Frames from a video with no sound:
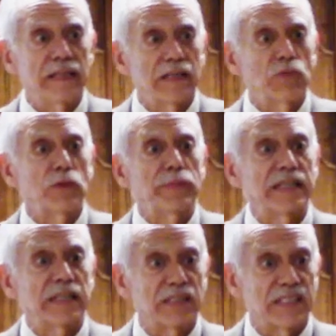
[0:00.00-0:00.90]
it would be
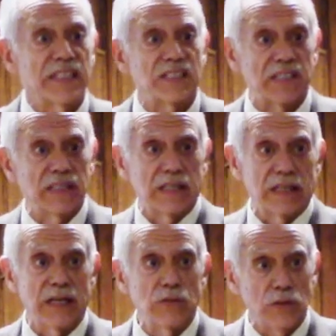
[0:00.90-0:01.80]
consistent that
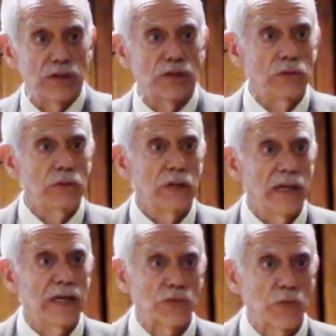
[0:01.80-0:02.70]
they would do
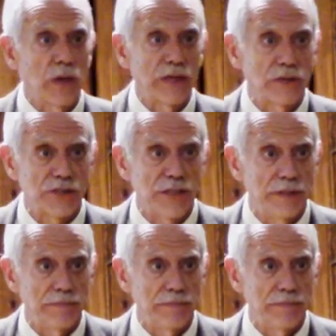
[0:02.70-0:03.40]
X, Y, or Z.